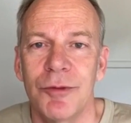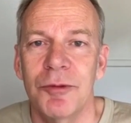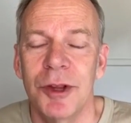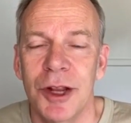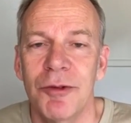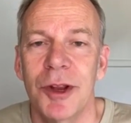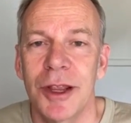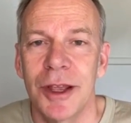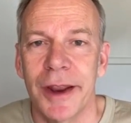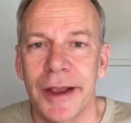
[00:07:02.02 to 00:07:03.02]
really
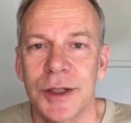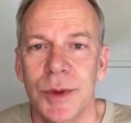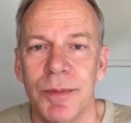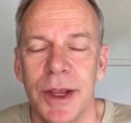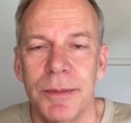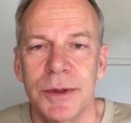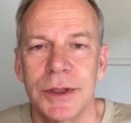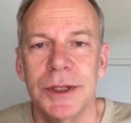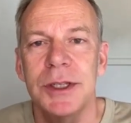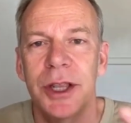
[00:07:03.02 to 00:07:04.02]
connects with people. So
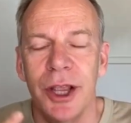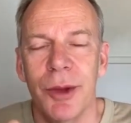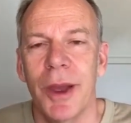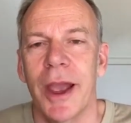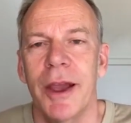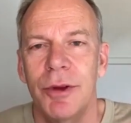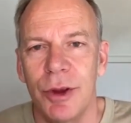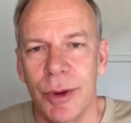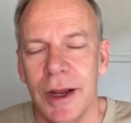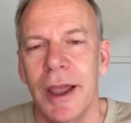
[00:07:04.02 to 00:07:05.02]
just think about, how do
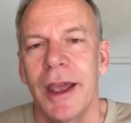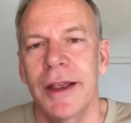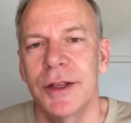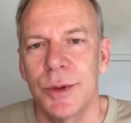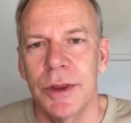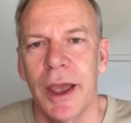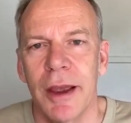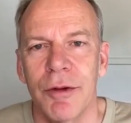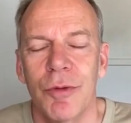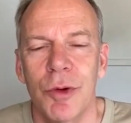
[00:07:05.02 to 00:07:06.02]
you engage with
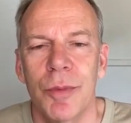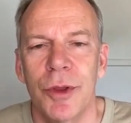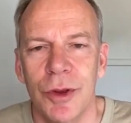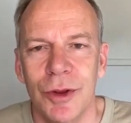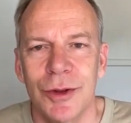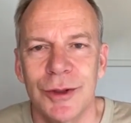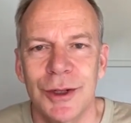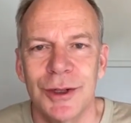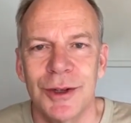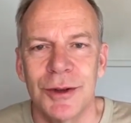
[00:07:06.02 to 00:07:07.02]
that group that you used
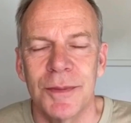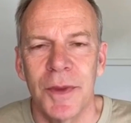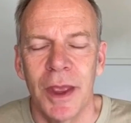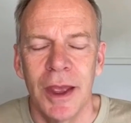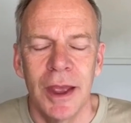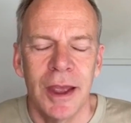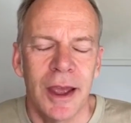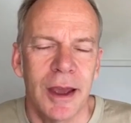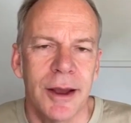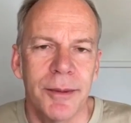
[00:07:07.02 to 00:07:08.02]
to do?
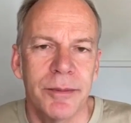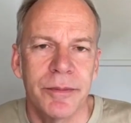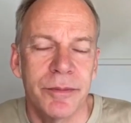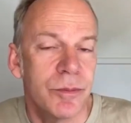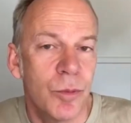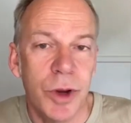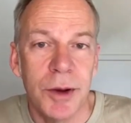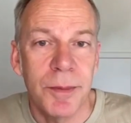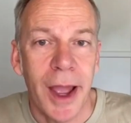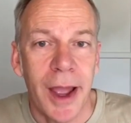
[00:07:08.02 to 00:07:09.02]
Win
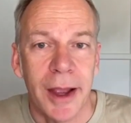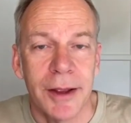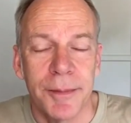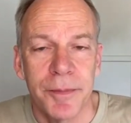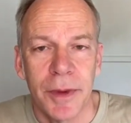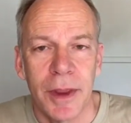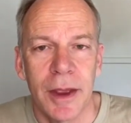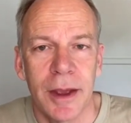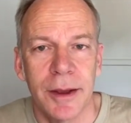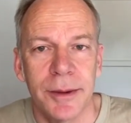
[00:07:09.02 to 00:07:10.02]
them back.
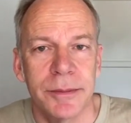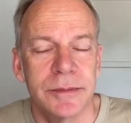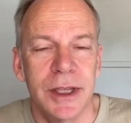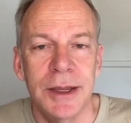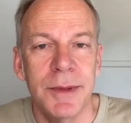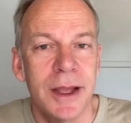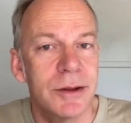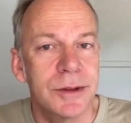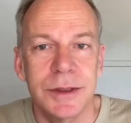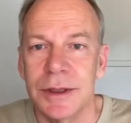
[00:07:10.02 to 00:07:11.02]

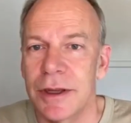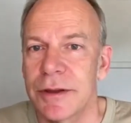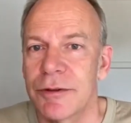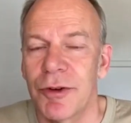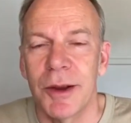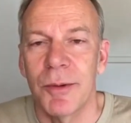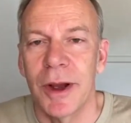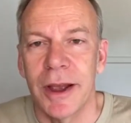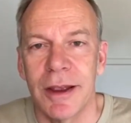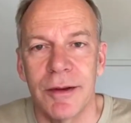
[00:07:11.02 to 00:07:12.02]
Emails are a great
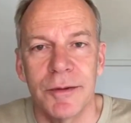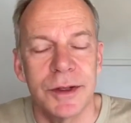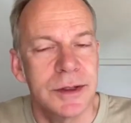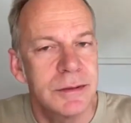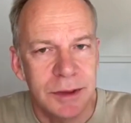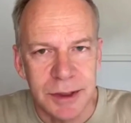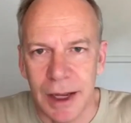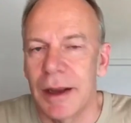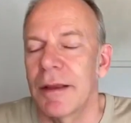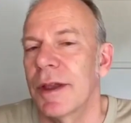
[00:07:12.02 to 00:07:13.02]
way of just
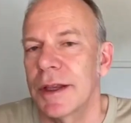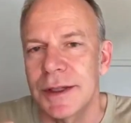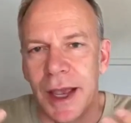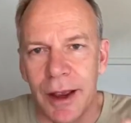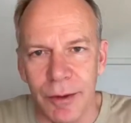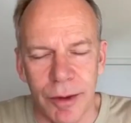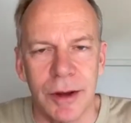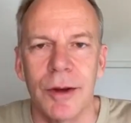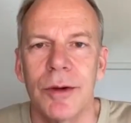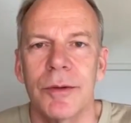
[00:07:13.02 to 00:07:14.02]
sending things out. They're
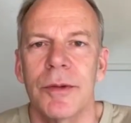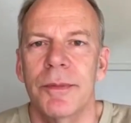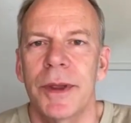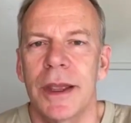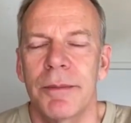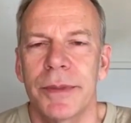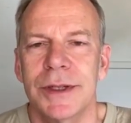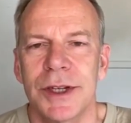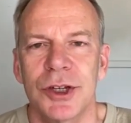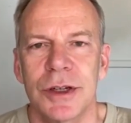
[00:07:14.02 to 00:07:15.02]
not a big
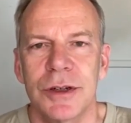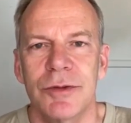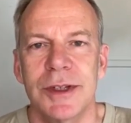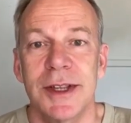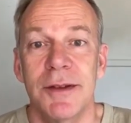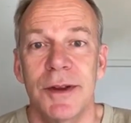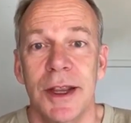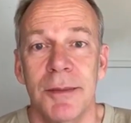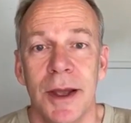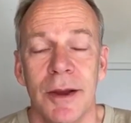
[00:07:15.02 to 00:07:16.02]
imposition to receive an
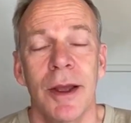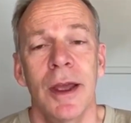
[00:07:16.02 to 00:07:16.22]
email.